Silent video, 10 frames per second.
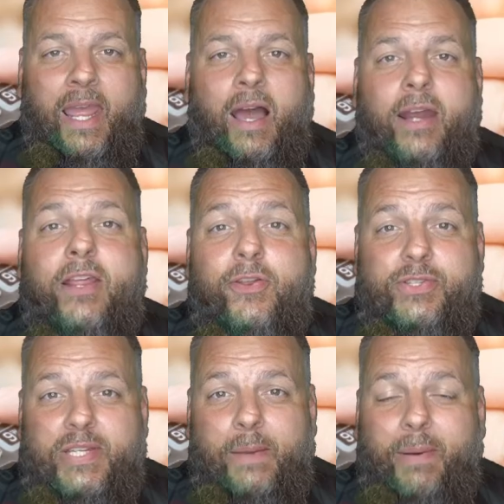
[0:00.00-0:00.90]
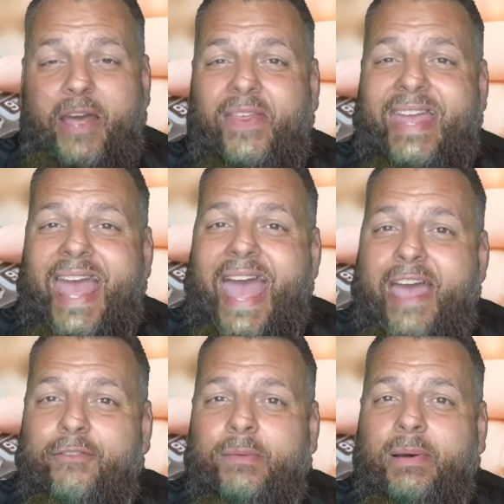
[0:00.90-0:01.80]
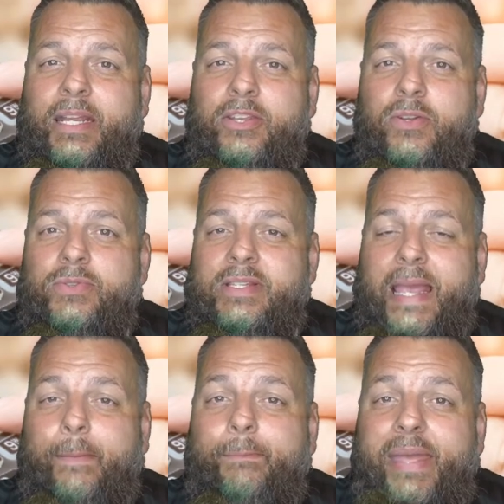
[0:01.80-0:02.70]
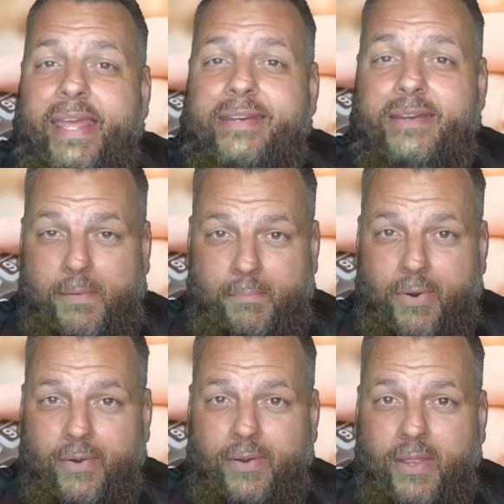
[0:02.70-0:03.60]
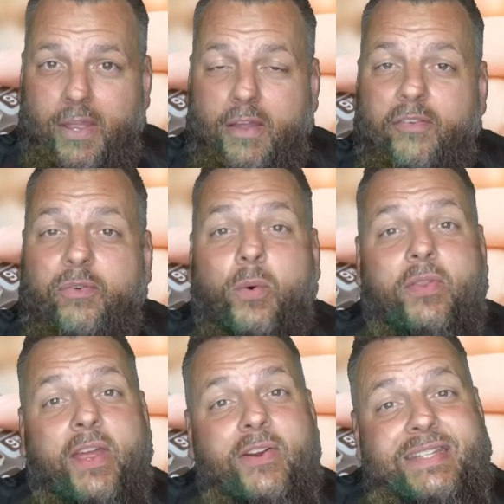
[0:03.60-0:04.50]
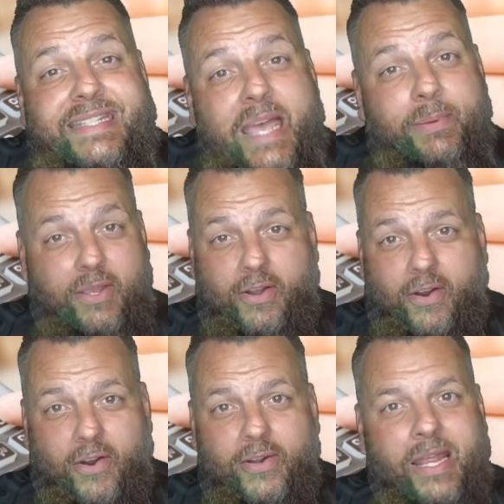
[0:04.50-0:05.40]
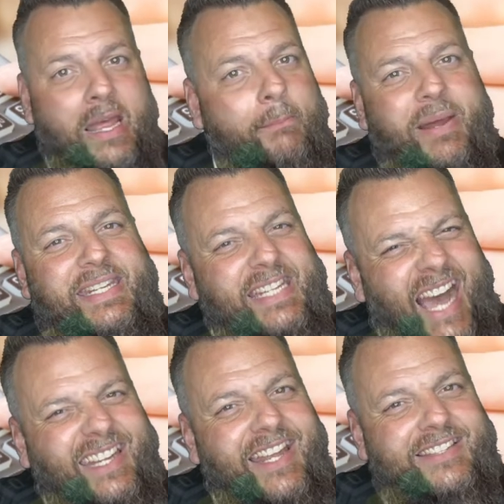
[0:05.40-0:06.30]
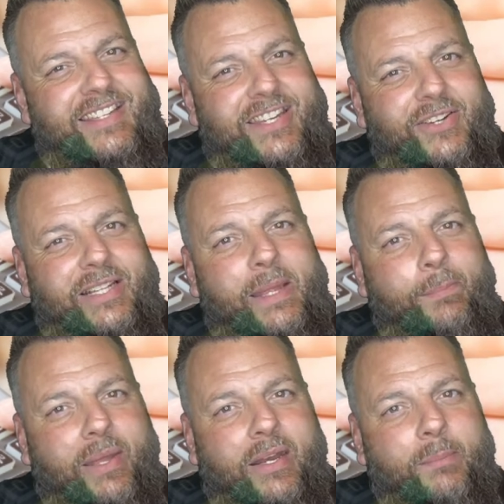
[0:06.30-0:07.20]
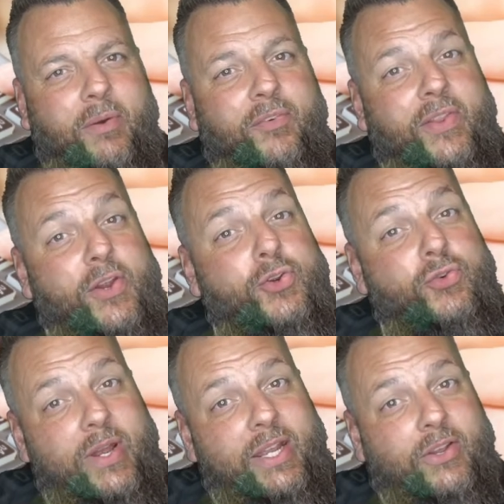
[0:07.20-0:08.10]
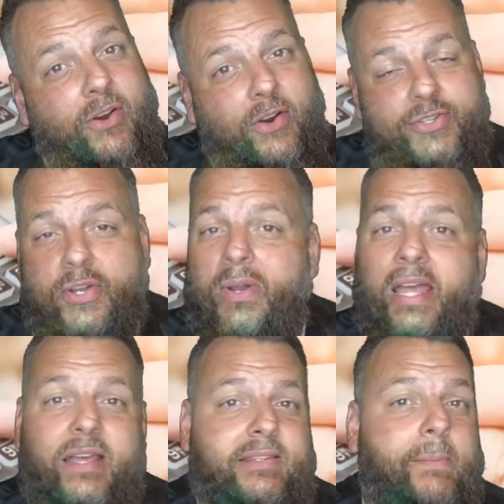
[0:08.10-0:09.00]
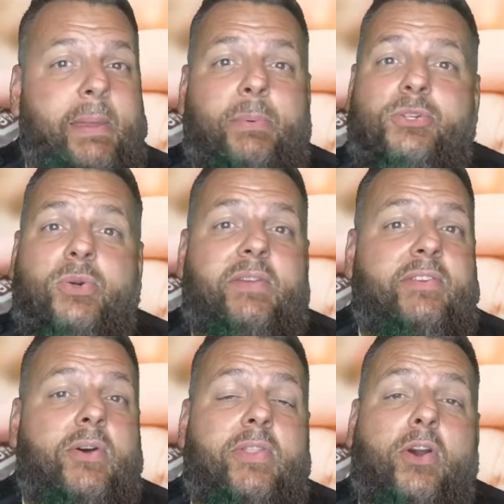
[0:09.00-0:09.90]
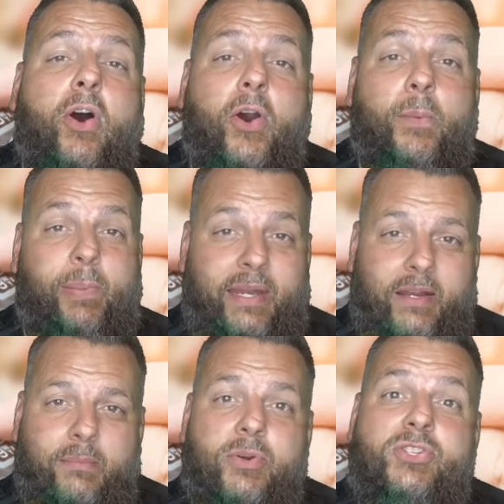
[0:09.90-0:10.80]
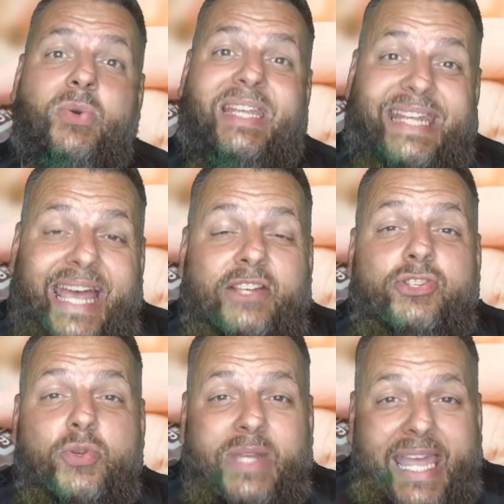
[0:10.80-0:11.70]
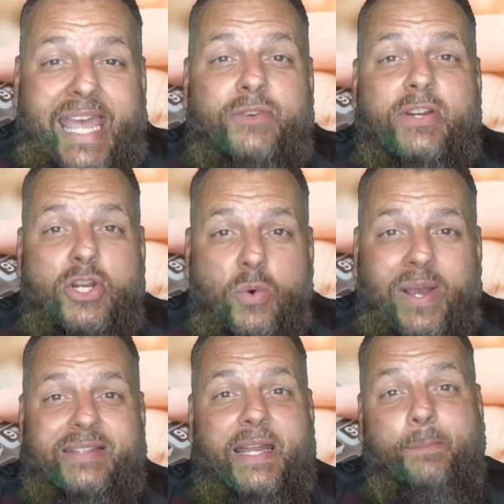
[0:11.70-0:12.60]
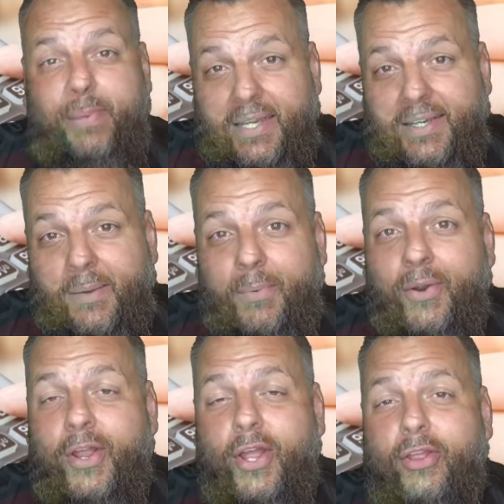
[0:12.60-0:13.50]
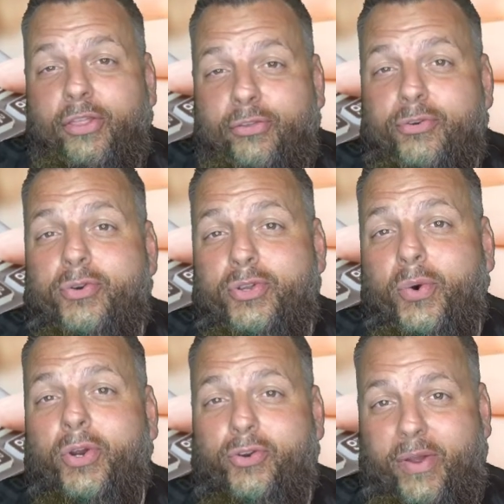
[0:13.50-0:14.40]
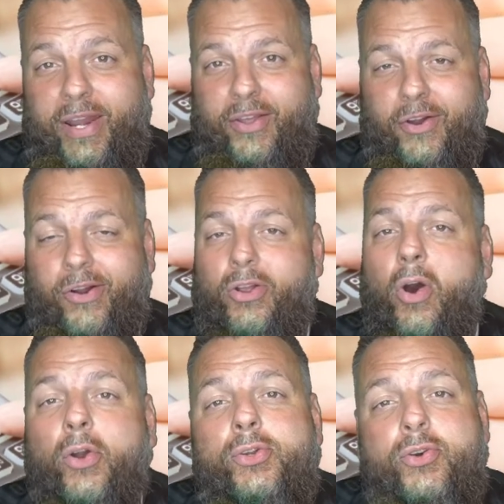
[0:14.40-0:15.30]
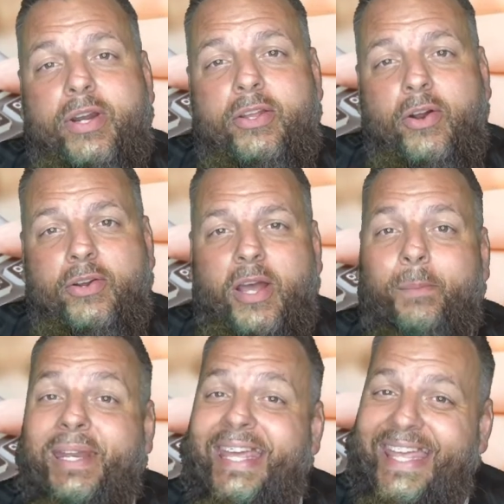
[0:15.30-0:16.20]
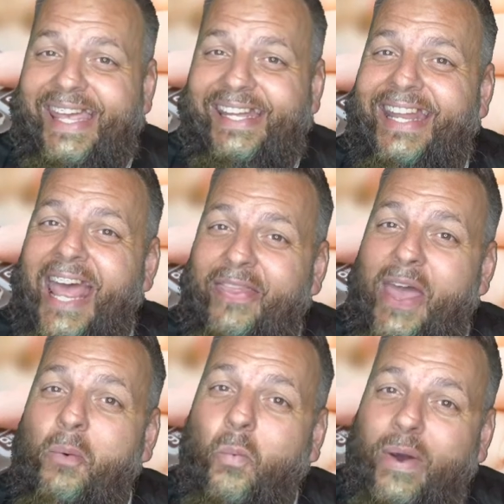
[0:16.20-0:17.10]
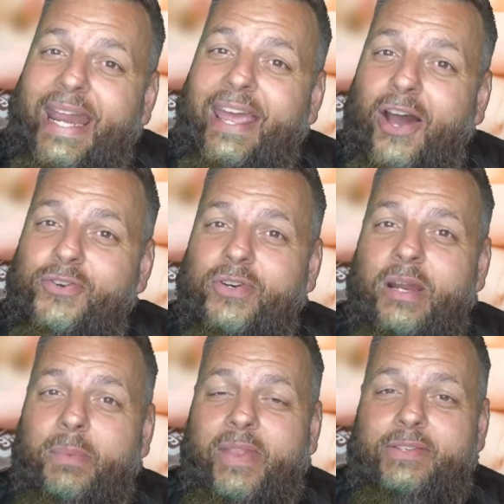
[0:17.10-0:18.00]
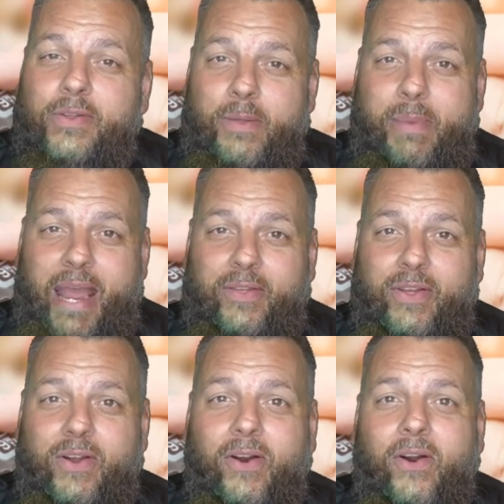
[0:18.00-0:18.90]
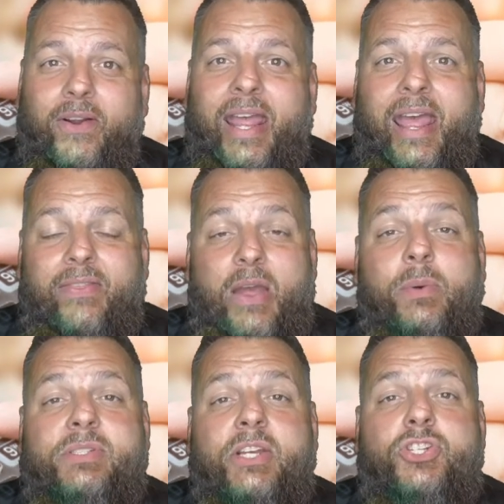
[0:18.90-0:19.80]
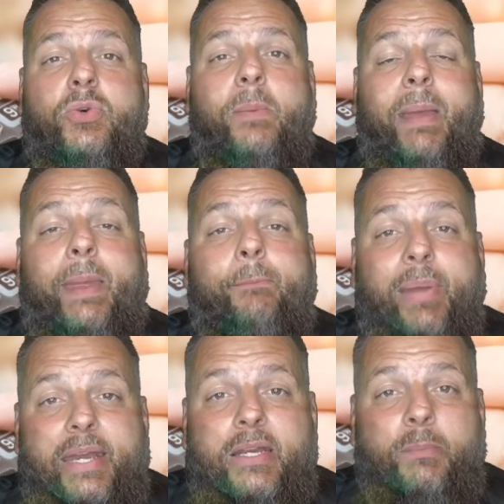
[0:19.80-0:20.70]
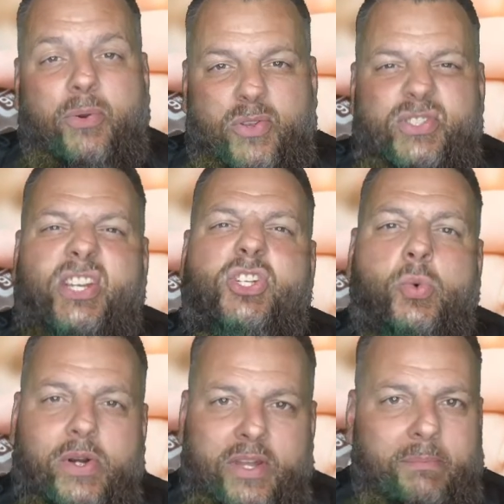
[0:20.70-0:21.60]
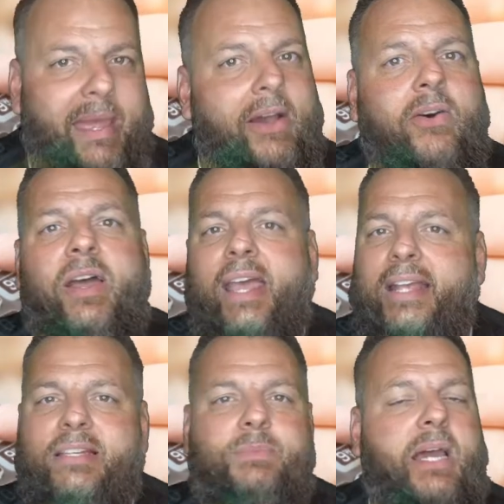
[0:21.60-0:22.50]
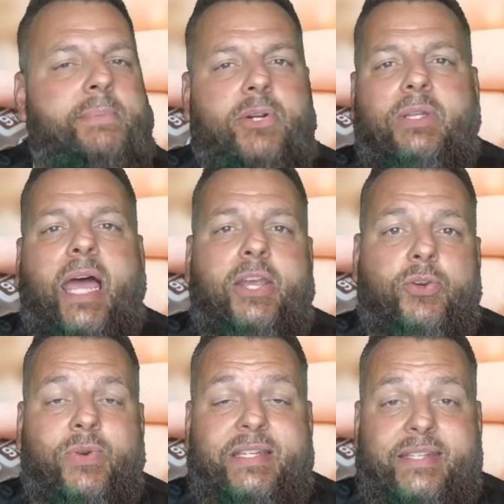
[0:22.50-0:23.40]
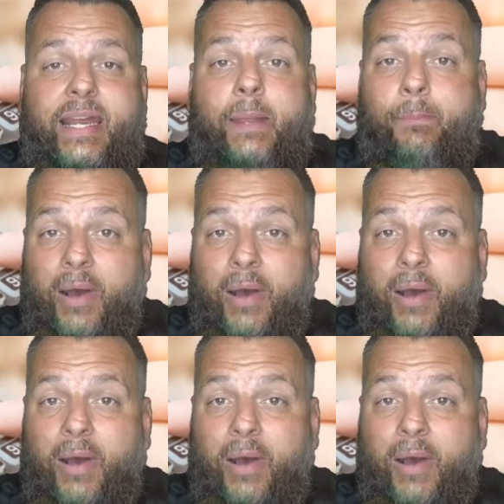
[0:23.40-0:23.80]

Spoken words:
Another tip, I think everybody uses a PIN number for their debit card, but not necessarily a PIN number for their credit card. So some people don't even know there are PIN numbers. So yes, you can request a PIN number through your credit card. Call your credit card company again, that 1-800 number that's on the back of the card. They will set you up a PIN number. They'll send you one in the mail, and sometimes they'll allow you to reset it.